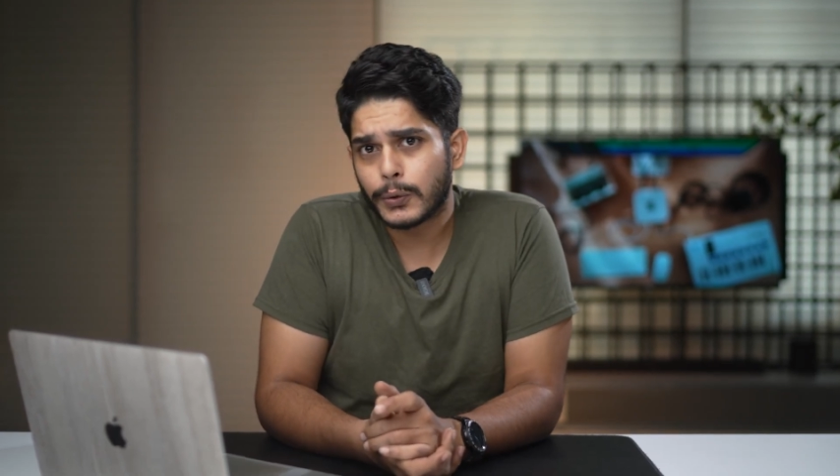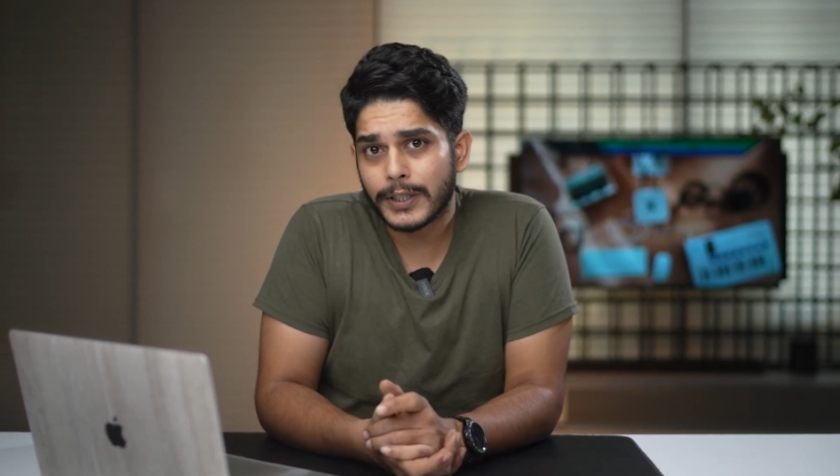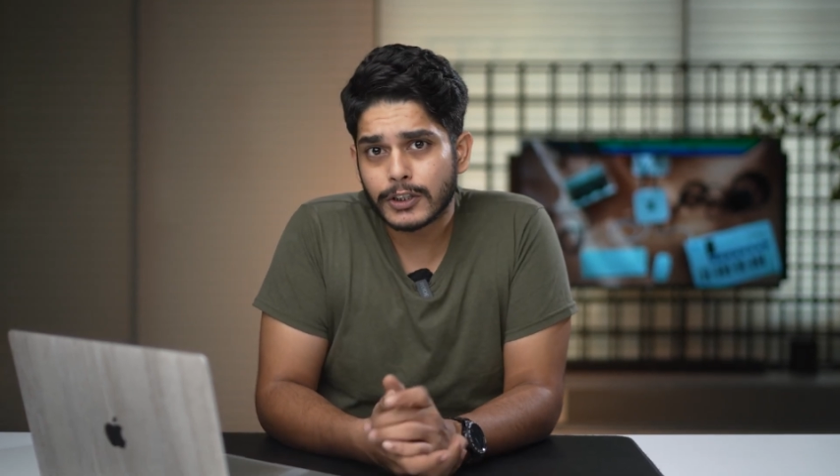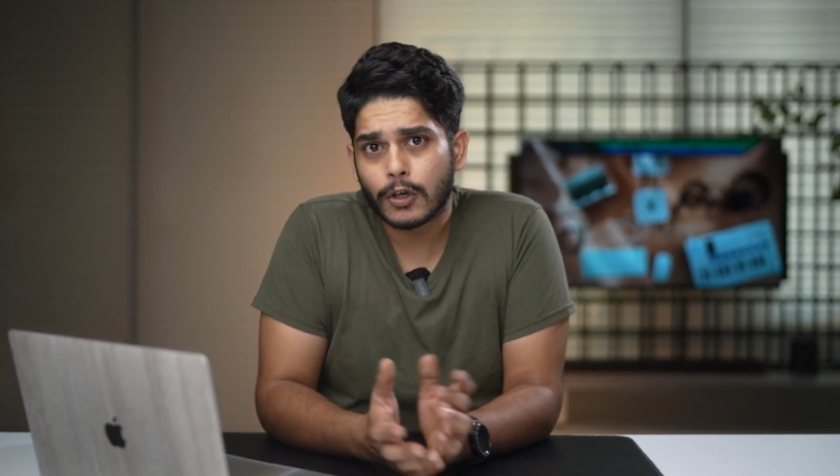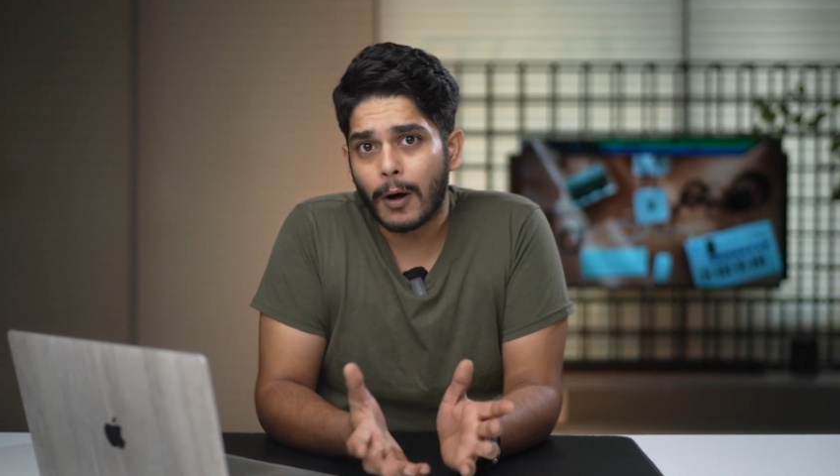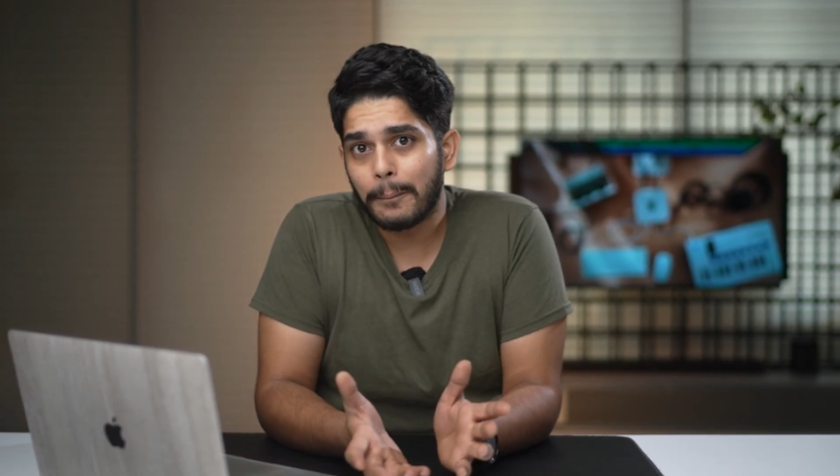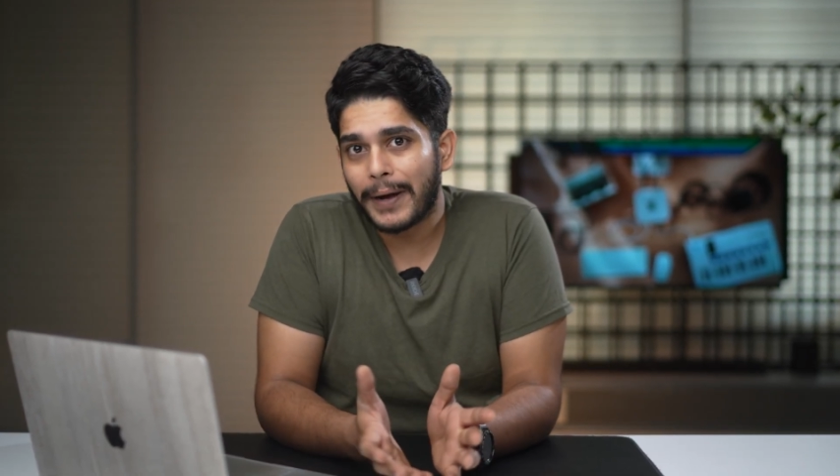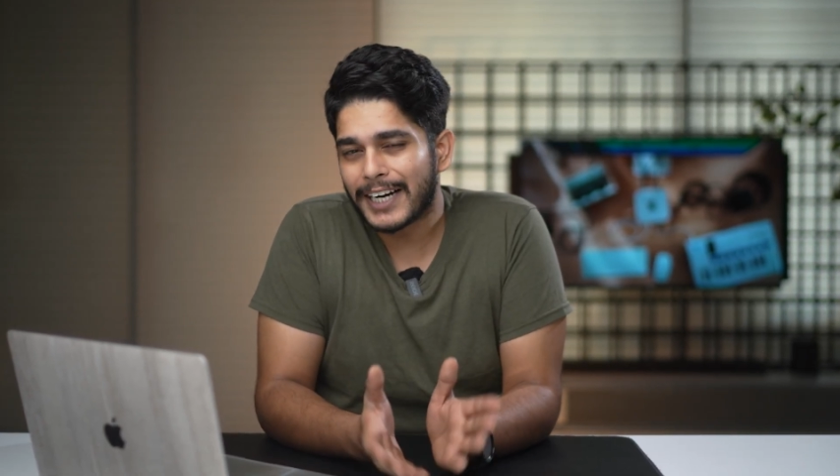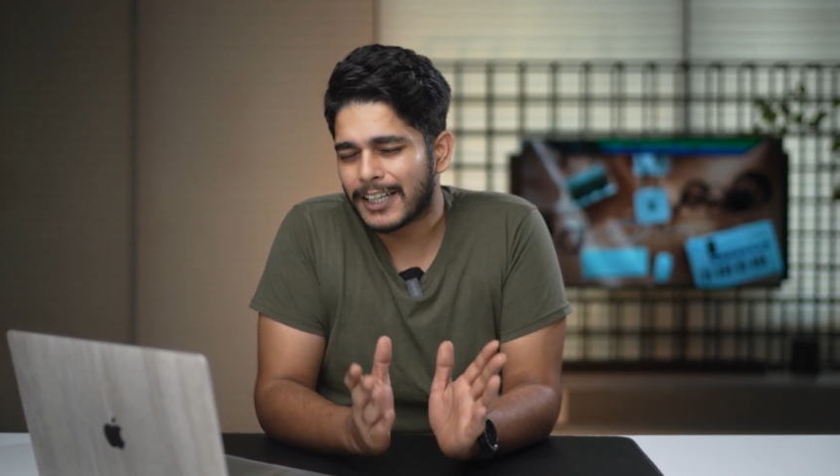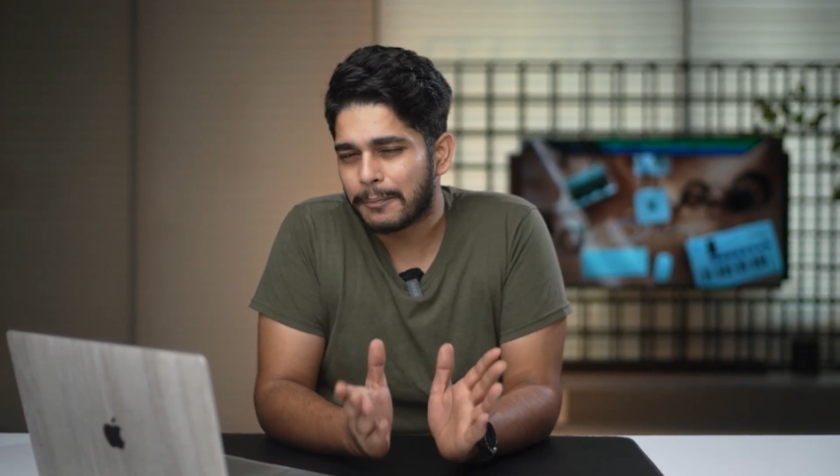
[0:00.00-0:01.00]
to its
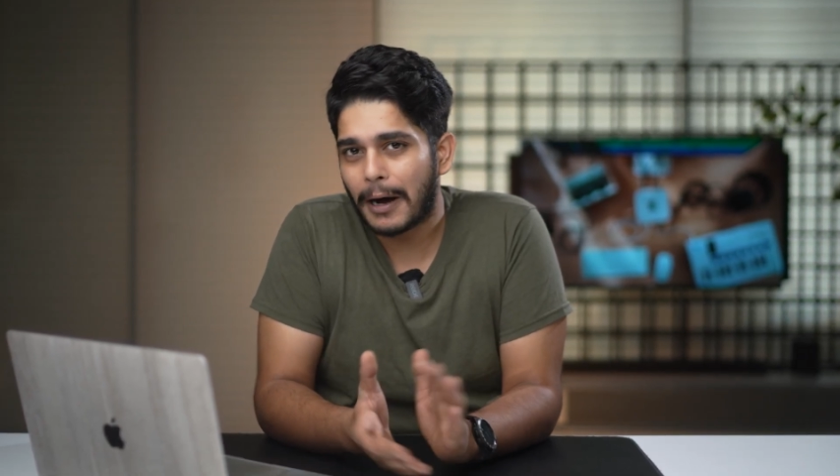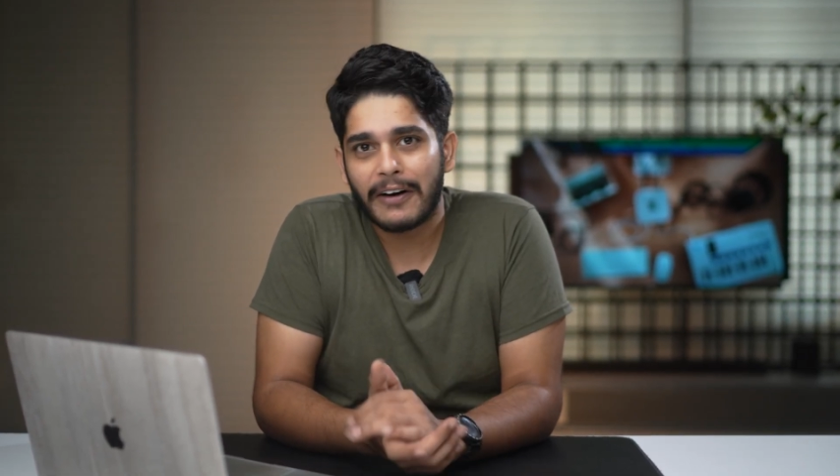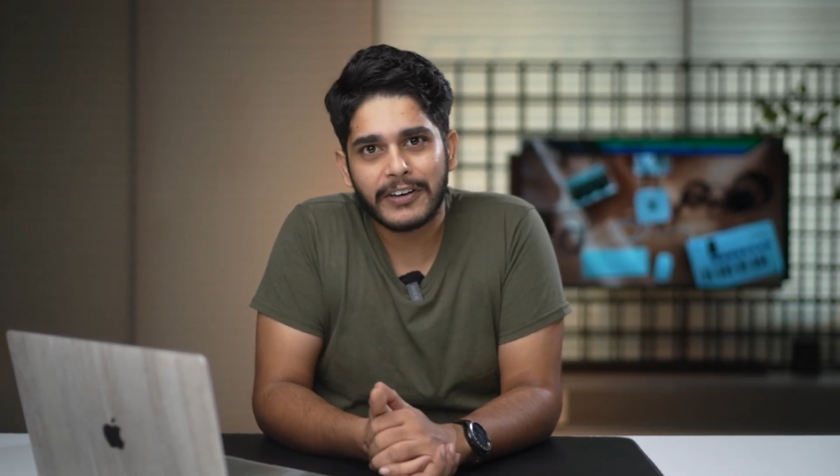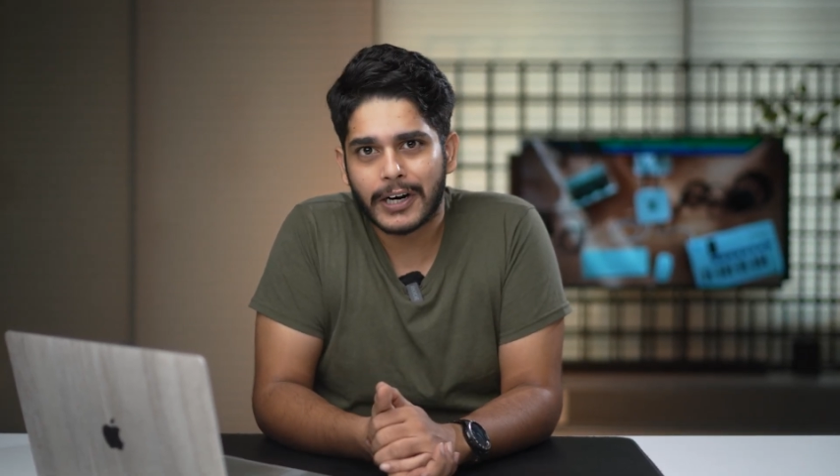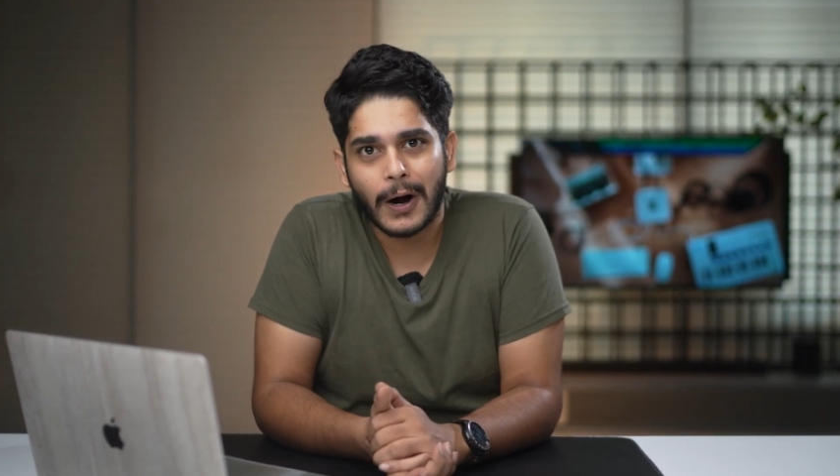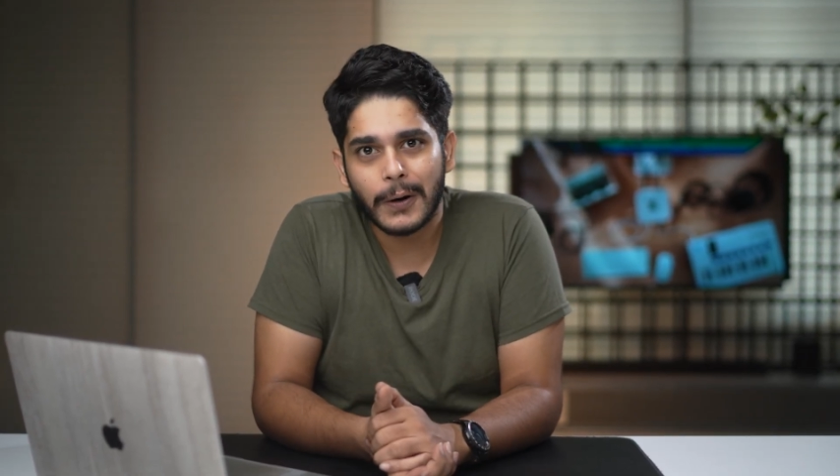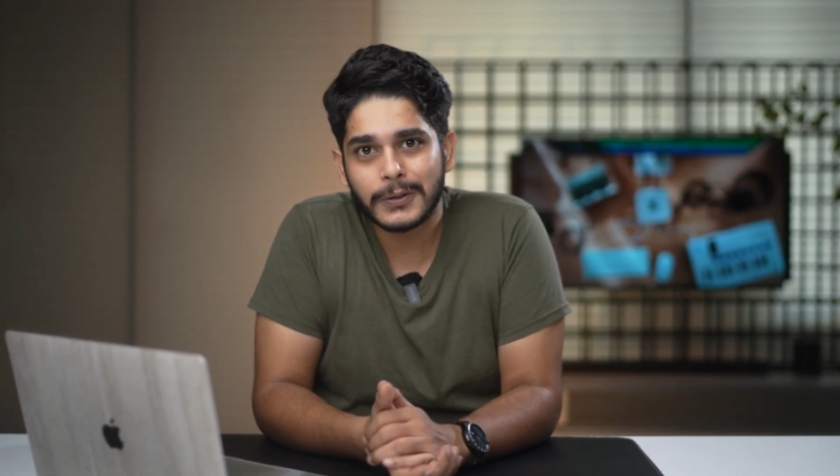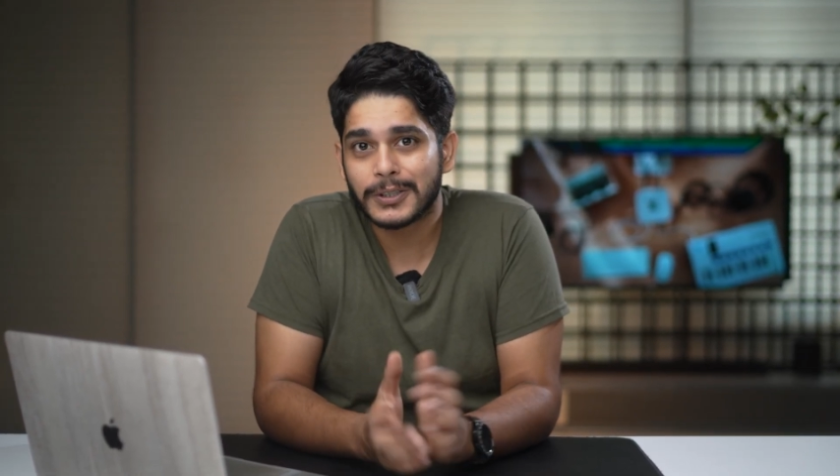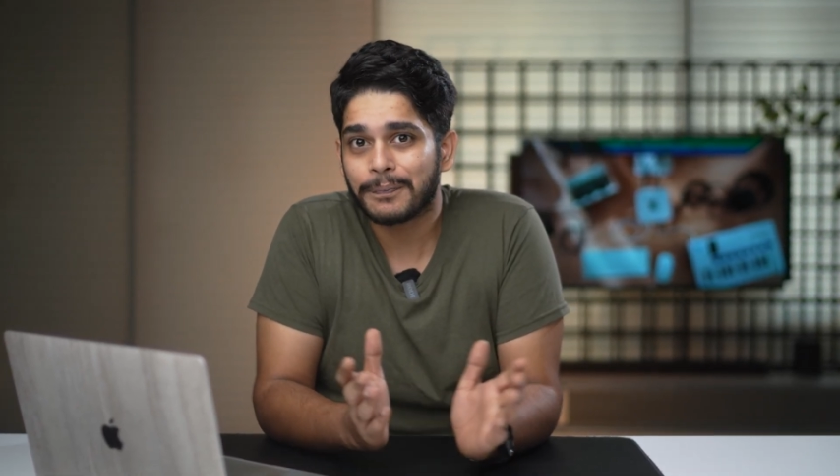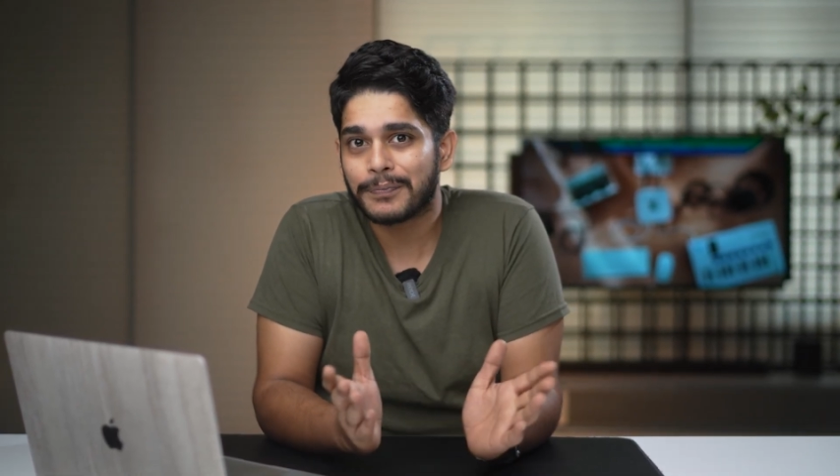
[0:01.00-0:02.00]
compact powerhouse,